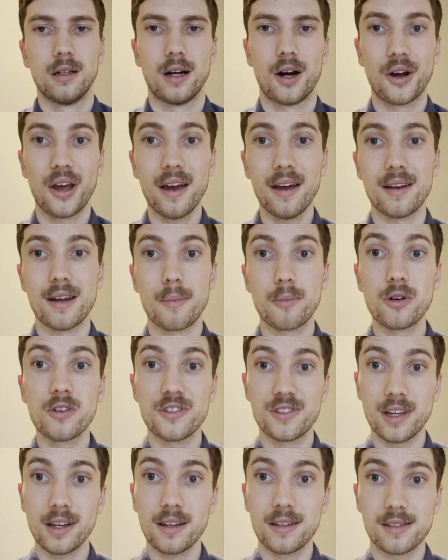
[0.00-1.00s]
Okay, number
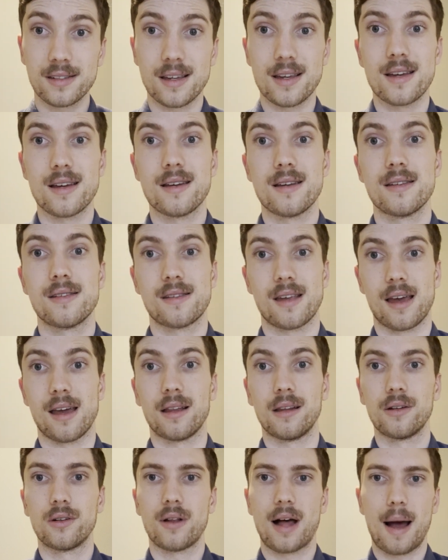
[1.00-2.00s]
six is a
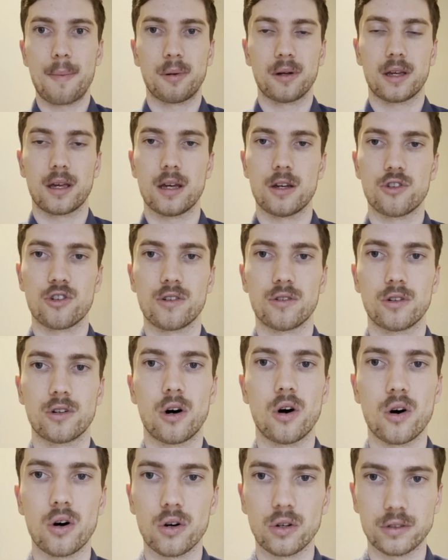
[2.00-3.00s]
little application
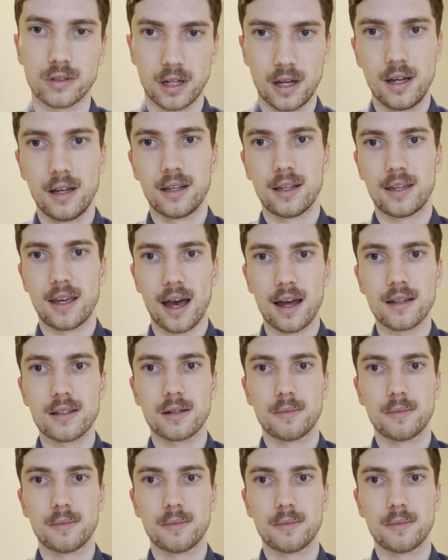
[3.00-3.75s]
called Get